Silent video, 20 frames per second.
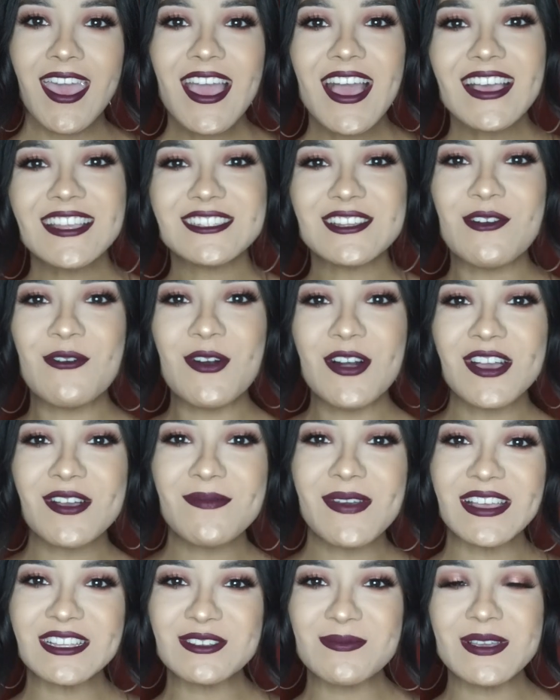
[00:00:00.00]
hey guys
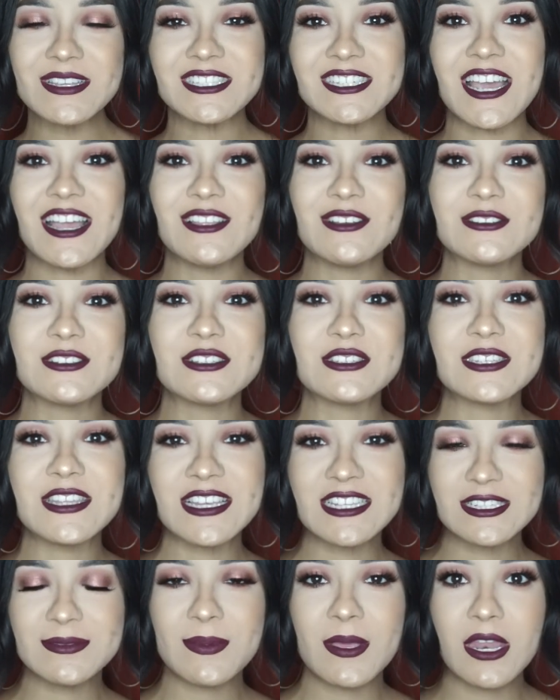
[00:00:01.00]
welcome back to my channel so
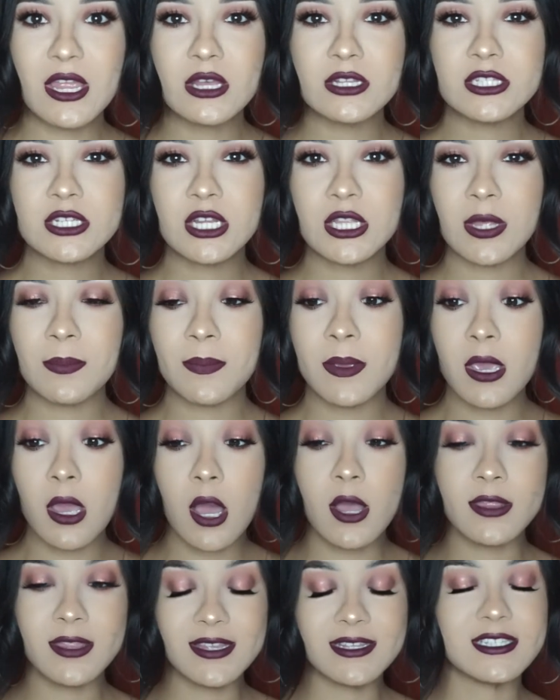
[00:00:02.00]
today's video is going to be
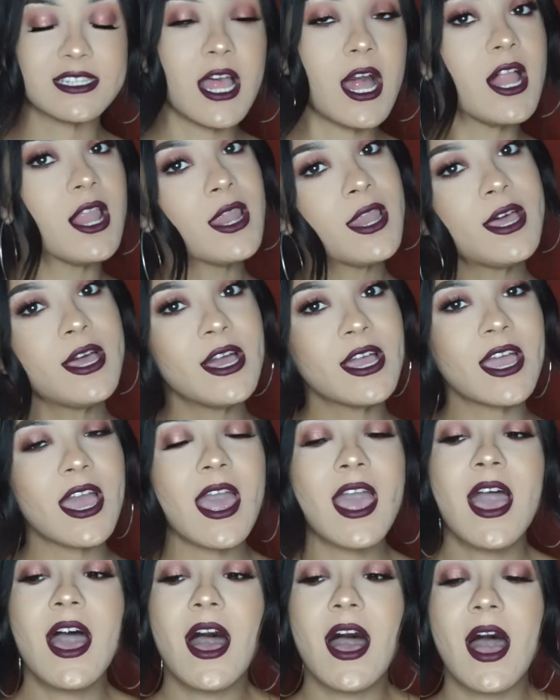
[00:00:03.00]
on this look
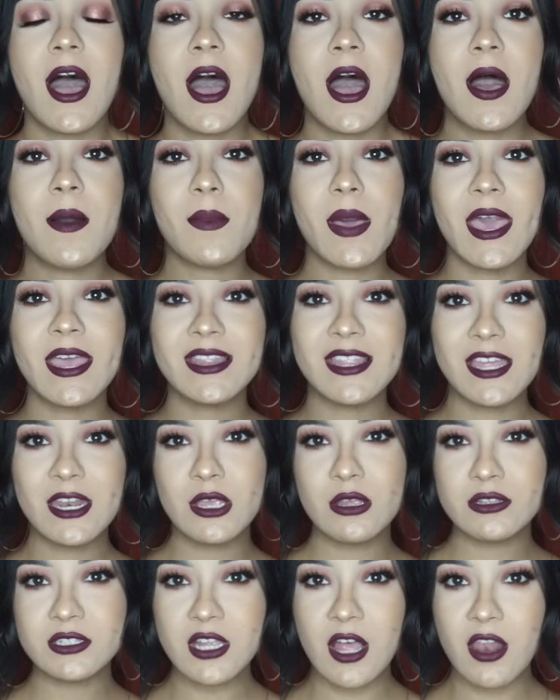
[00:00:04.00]
um, i did
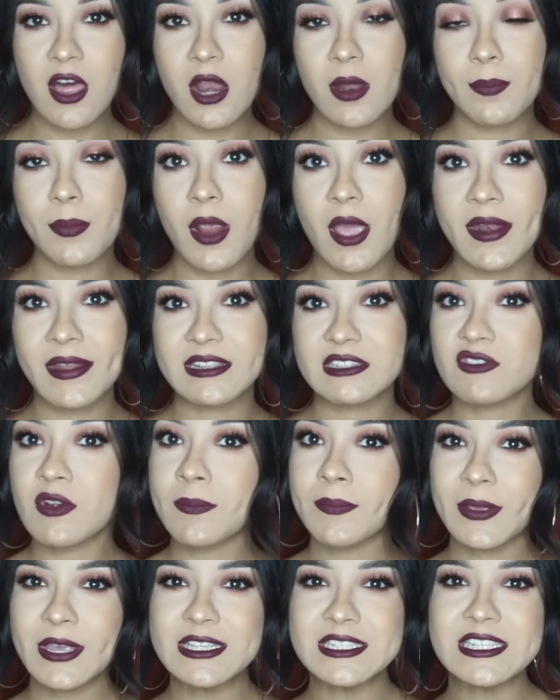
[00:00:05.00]
use a lot of products
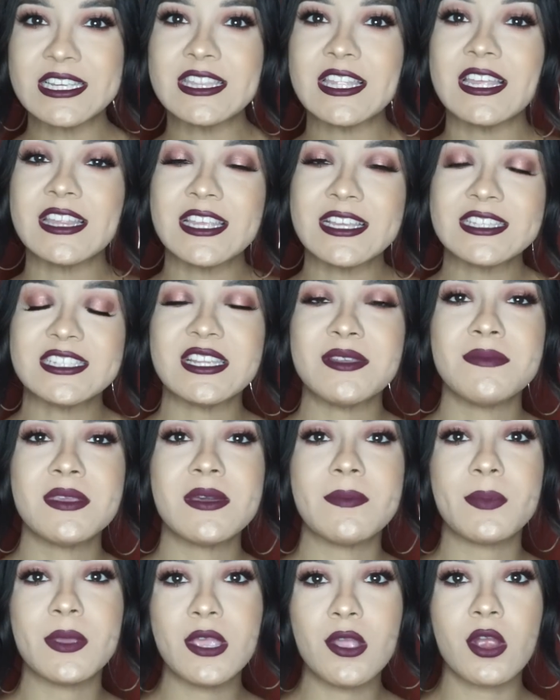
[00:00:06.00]
from pixi they did send
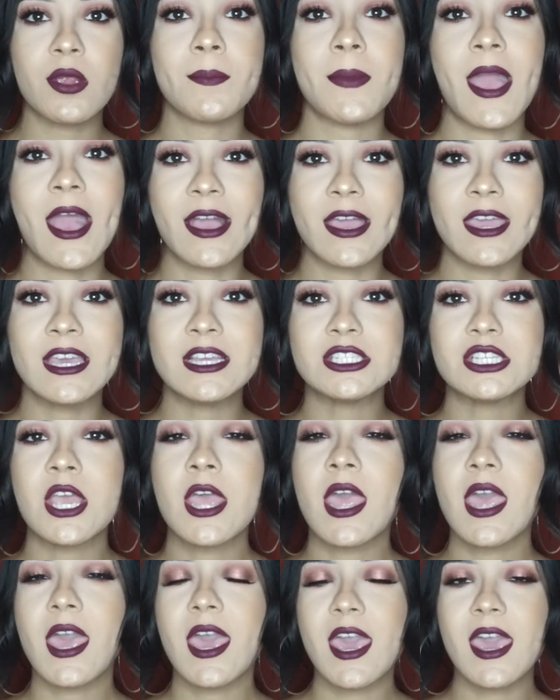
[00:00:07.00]
me a pr package
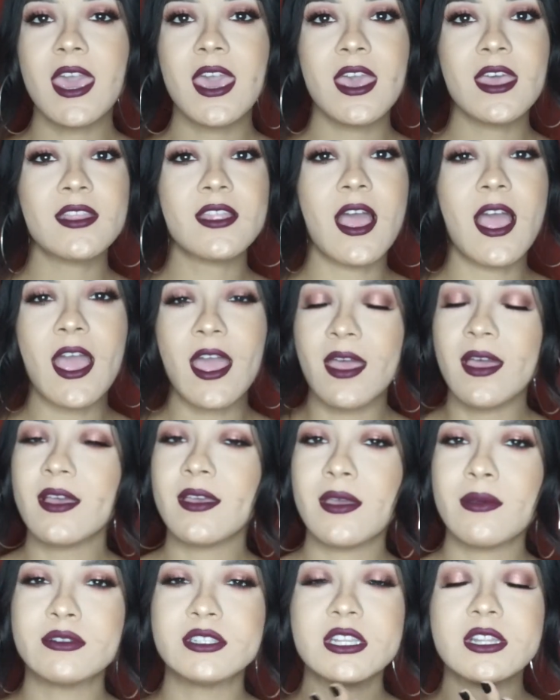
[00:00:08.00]
and
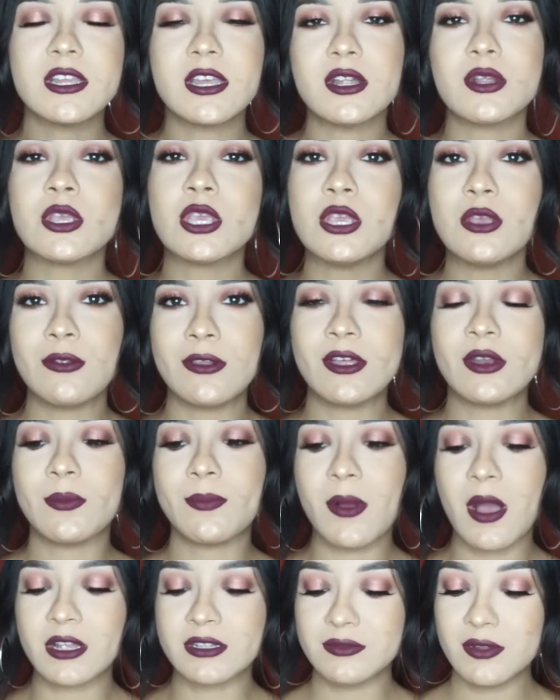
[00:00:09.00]
I, it was a good cute little
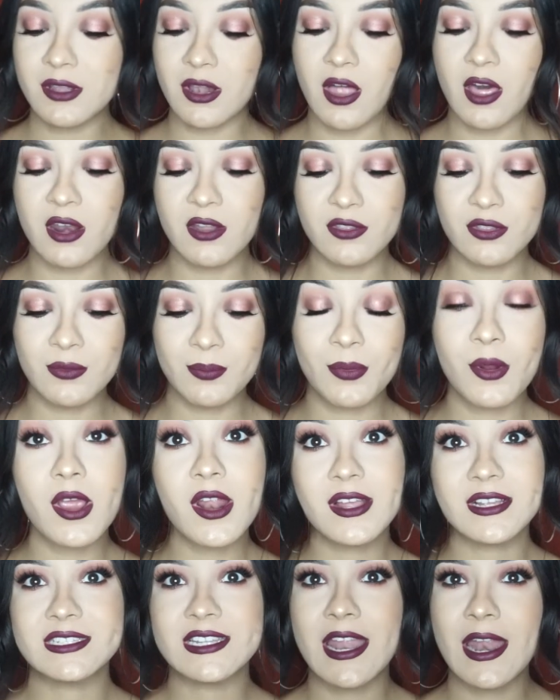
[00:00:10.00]
box with a lot of
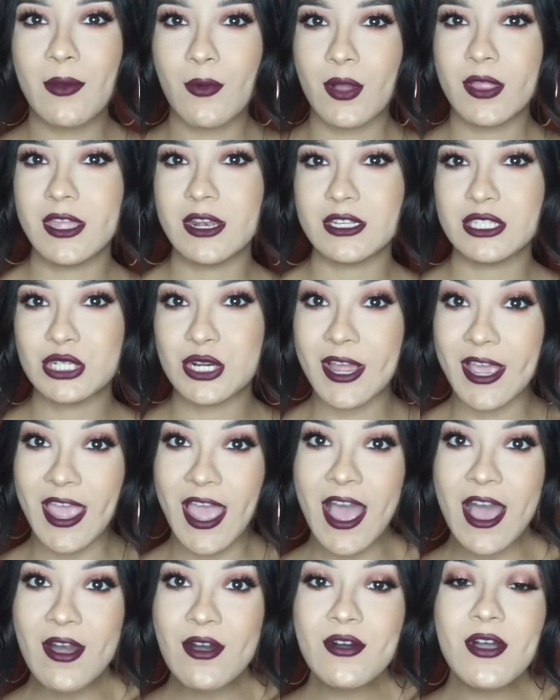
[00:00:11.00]
products that i wanted to try
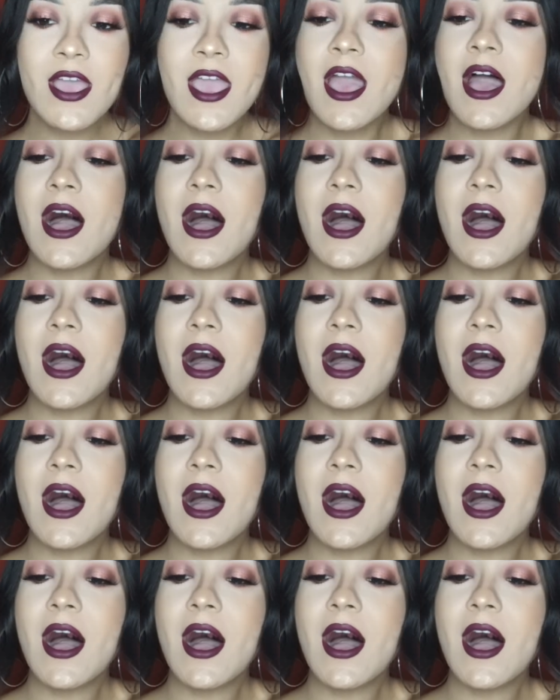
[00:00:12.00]
out